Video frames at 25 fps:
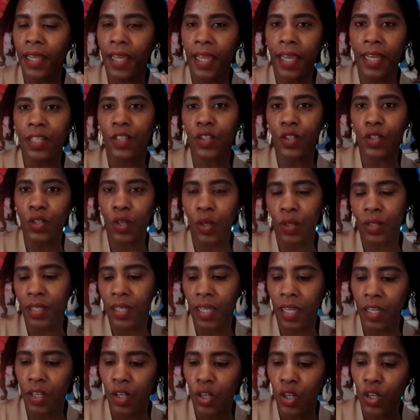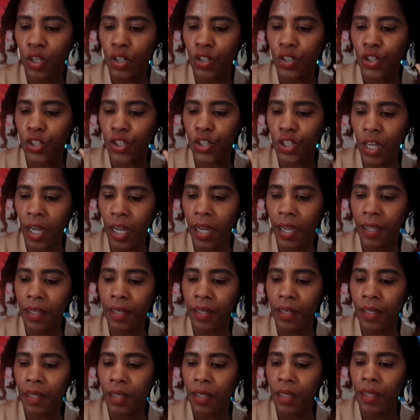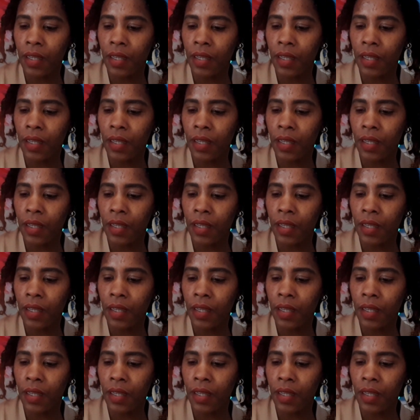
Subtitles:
exotic shine.